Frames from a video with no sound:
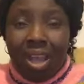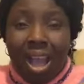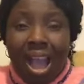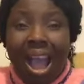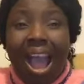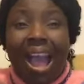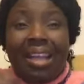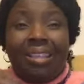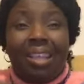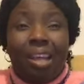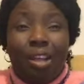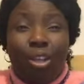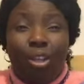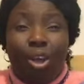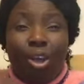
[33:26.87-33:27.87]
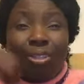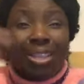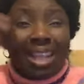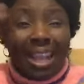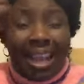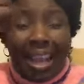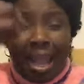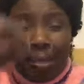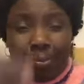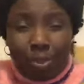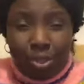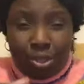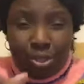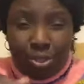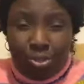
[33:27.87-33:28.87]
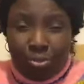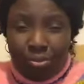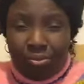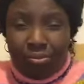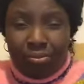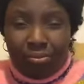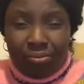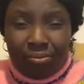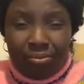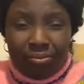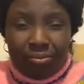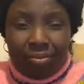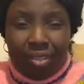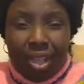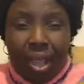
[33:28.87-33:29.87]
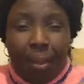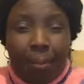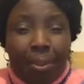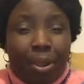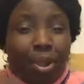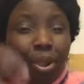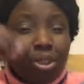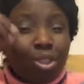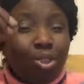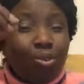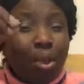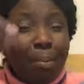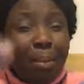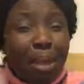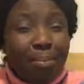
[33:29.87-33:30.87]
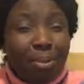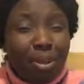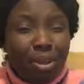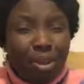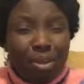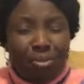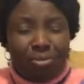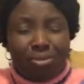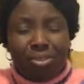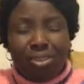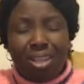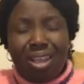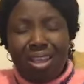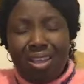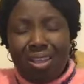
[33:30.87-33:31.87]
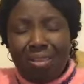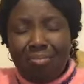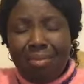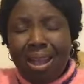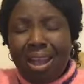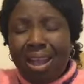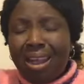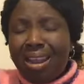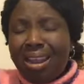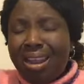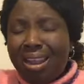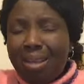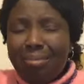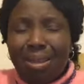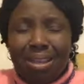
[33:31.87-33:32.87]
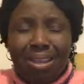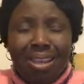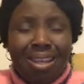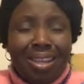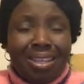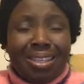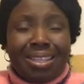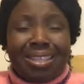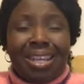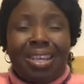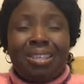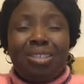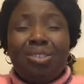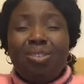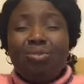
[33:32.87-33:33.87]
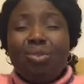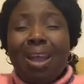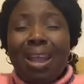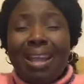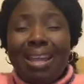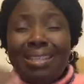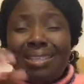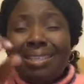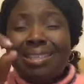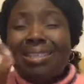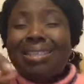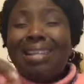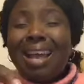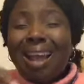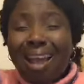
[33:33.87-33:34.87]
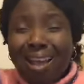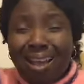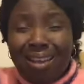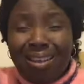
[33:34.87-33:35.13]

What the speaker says: I, the Lord, kept you because you are my beloved. Hey, makalalalaba. She said, you are a star.